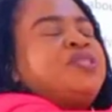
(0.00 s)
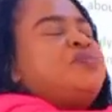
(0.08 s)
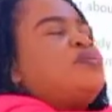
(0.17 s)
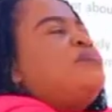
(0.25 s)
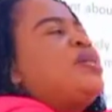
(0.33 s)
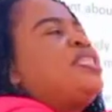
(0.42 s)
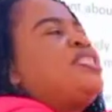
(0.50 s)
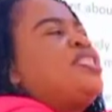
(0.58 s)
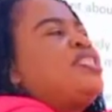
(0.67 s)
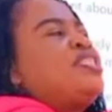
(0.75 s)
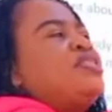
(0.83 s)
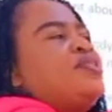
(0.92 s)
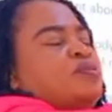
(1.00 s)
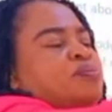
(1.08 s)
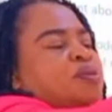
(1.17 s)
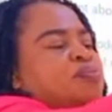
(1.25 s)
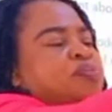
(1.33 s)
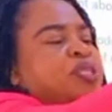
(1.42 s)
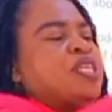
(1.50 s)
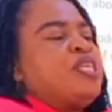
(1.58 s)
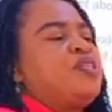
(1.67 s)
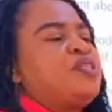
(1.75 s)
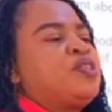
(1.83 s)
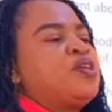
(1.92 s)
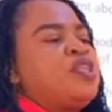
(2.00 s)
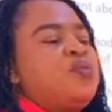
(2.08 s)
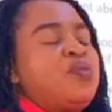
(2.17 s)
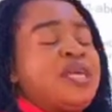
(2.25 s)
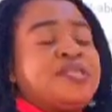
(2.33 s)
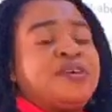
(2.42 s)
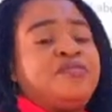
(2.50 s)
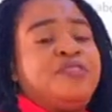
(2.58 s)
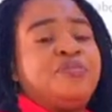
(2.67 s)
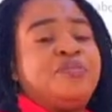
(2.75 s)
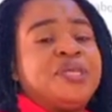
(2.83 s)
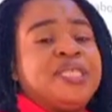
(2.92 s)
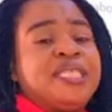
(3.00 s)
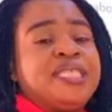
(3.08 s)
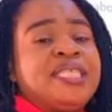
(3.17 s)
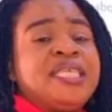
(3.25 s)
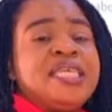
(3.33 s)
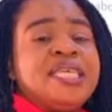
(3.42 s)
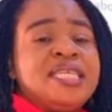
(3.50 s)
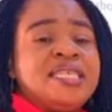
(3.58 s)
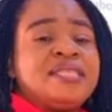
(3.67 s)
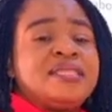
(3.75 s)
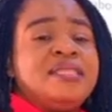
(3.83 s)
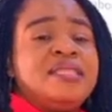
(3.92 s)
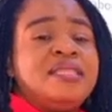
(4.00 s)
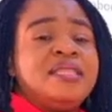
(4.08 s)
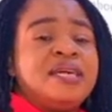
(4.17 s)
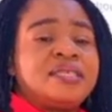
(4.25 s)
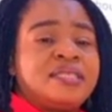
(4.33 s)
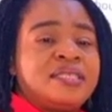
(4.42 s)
will make G to be big. So the weight of the body is not